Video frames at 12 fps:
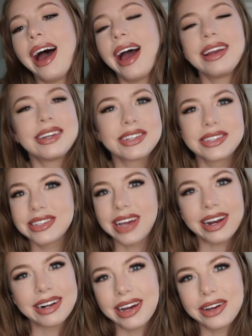
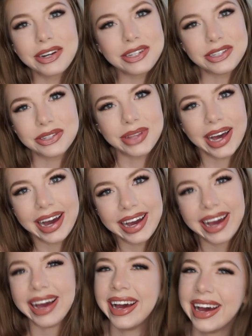I couldn't do
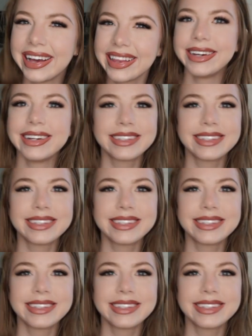that.